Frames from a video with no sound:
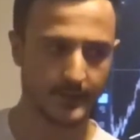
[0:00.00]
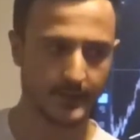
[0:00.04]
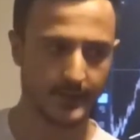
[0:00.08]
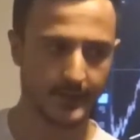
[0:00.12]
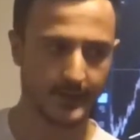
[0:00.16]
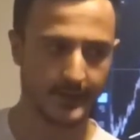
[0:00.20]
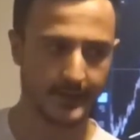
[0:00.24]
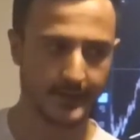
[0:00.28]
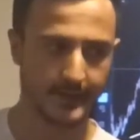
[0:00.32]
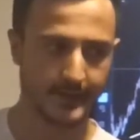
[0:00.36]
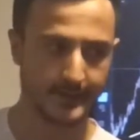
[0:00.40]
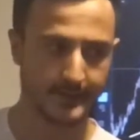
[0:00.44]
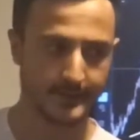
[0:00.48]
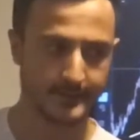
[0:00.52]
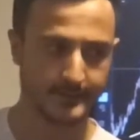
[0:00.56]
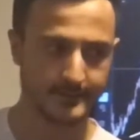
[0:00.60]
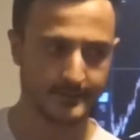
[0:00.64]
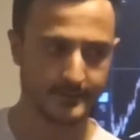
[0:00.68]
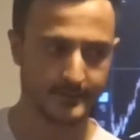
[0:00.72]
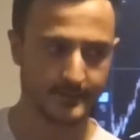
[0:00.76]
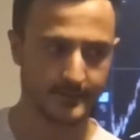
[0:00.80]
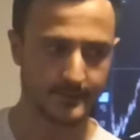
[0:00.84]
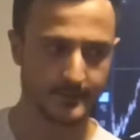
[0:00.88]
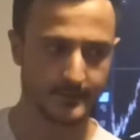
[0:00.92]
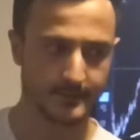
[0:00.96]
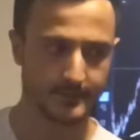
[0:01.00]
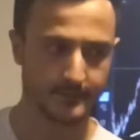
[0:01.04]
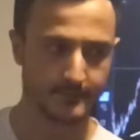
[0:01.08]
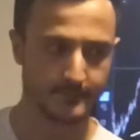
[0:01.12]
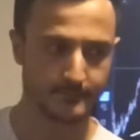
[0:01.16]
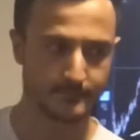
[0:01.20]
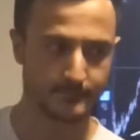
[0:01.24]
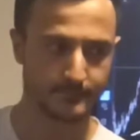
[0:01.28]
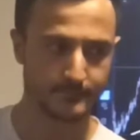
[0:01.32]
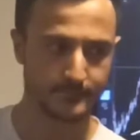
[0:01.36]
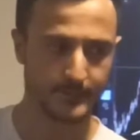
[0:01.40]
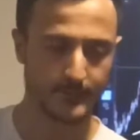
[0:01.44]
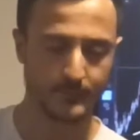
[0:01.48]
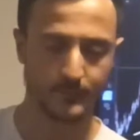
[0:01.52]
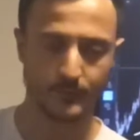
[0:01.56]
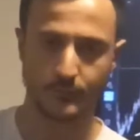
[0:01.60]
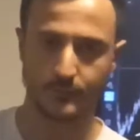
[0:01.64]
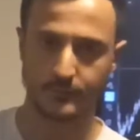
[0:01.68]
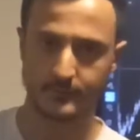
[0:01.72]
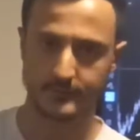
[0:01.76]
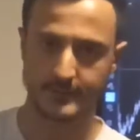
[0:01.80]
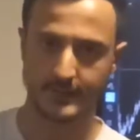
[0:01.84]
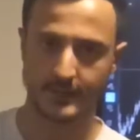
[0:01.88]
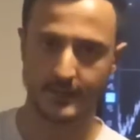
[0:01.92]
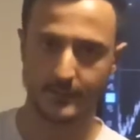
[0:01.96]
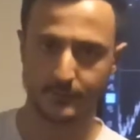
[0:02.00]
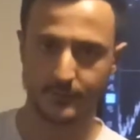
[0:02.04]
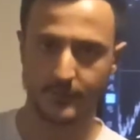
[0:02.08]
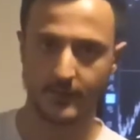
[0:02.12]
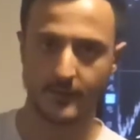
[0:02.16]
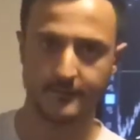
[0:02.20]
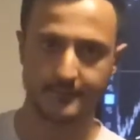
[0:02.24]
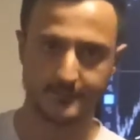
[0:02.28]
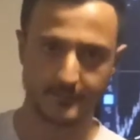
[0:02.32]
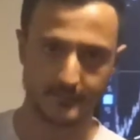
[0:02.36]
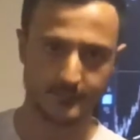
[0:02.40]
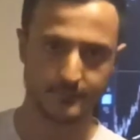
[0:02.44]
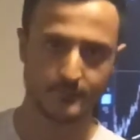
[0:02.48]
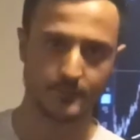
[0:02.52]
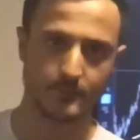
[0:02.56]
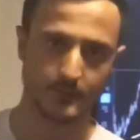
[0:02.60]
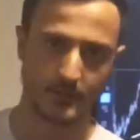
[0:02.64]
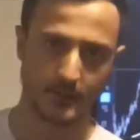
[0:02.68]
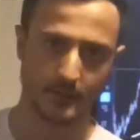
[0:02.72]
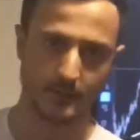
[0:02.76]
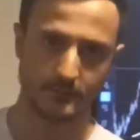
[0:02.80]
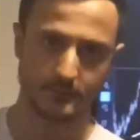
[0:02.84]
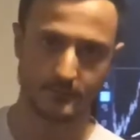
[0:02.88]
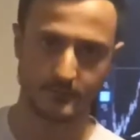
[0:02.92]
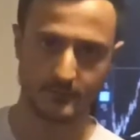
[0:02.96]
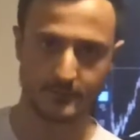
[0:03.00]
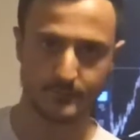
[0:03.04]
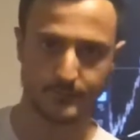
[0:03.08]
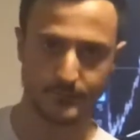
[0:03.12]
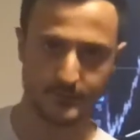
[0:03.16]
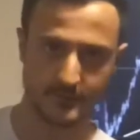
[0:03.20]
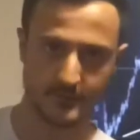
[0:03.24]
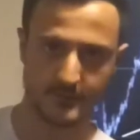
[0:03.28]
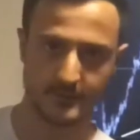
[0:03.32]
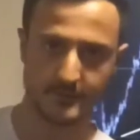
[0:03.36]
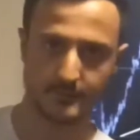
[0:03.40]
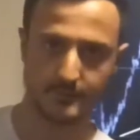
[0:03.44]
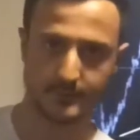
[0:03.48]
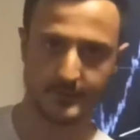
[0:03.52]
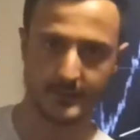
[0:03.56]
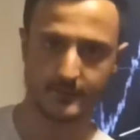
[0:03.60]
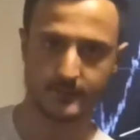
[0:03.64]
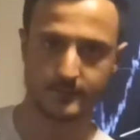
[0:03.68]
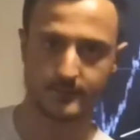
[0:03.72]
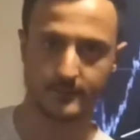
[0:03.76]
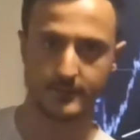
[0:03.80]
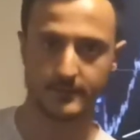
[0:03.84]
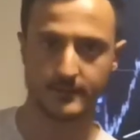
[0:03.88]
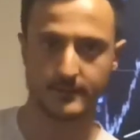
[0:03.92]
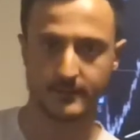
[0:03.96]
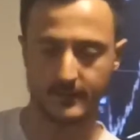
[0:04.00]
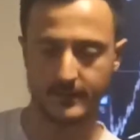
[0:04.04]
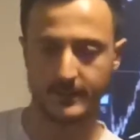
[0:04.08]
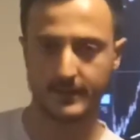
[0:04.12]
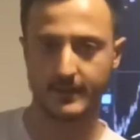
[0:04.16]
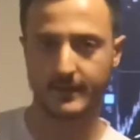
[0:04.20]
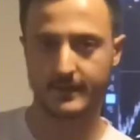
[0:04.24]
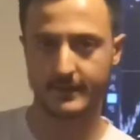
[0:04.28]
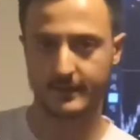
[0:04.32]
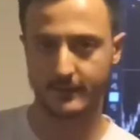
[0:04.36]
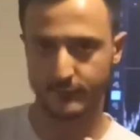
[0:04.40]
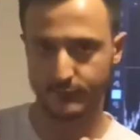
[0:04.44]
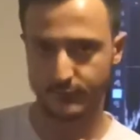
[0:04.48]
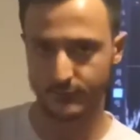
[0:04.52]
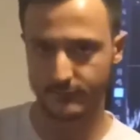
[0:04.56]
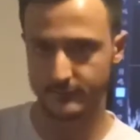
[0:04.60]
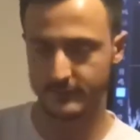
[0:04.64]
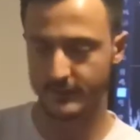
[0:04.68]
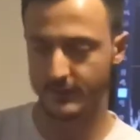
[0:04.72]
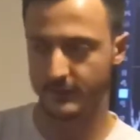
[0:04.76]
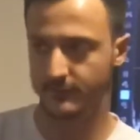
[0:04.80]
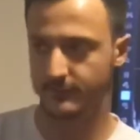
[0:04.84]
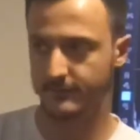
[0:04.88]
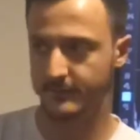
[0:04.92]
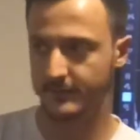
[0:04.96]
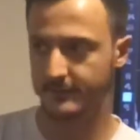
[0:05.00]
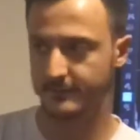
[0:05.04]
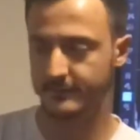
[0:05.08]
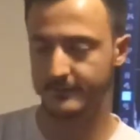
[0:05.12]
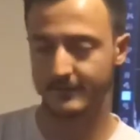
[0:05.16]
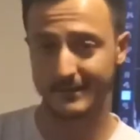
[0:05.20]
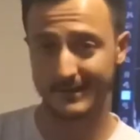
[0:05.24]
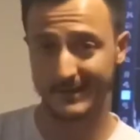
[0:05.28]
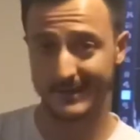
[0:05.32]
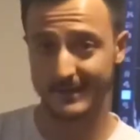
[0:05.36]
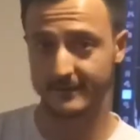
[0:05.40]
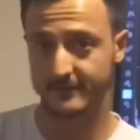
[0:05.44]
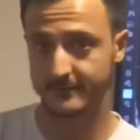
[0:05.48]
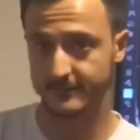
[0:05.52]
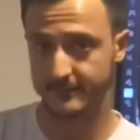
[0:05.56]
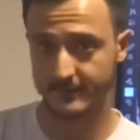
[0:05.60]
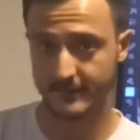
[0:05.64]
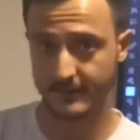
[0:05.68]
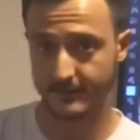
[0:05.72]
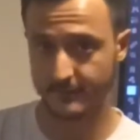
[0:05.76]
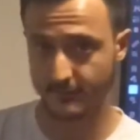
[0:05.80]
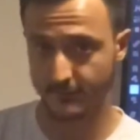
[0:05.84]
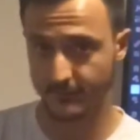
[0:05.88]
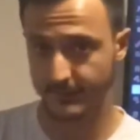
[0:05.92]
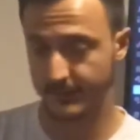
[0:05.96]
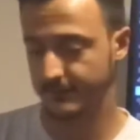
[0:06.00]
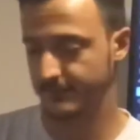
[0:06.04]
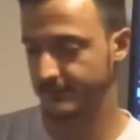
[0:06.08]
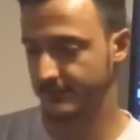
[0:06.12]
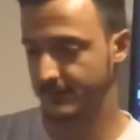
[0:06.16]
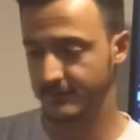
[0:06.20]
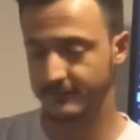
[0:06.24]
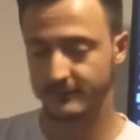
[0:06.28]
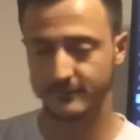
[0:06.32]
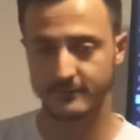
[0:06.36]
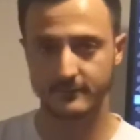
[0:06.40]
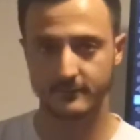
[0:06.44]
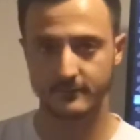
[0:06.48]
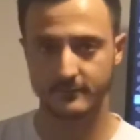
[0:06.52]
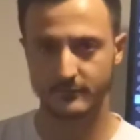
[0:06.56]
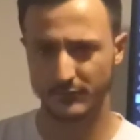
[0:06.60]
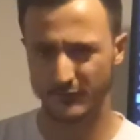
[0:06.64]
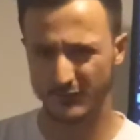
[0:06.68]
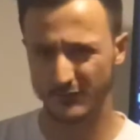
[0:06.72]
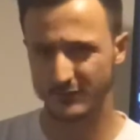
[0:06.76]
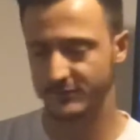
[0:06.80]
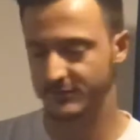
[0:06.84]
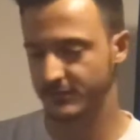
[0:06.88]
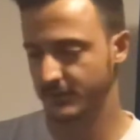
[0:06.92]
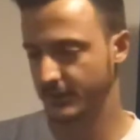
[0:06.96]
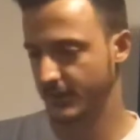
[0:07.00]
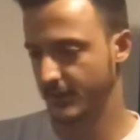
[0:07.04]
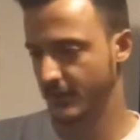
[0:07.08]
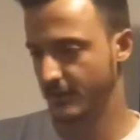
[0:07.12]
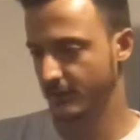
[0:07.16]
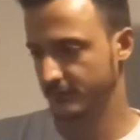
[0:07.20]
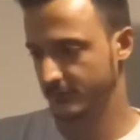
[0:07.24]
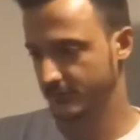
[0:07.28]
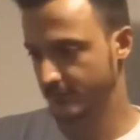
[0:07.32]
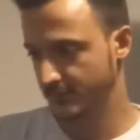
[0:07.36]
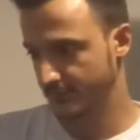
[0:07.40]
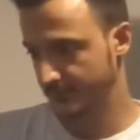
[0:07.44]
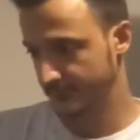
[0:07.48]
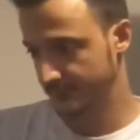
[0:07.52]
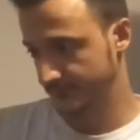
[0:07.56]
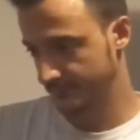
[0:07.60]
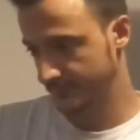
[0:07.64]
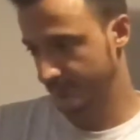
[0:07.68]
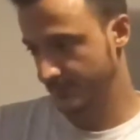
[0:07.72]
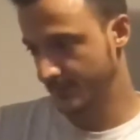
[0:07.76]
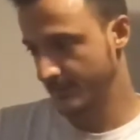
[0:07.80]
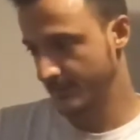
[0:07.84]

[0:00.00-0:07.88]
and people will take profits from altcoins, put it in Bitcoin, and it will decrease less than the rest. That's usually how it goes.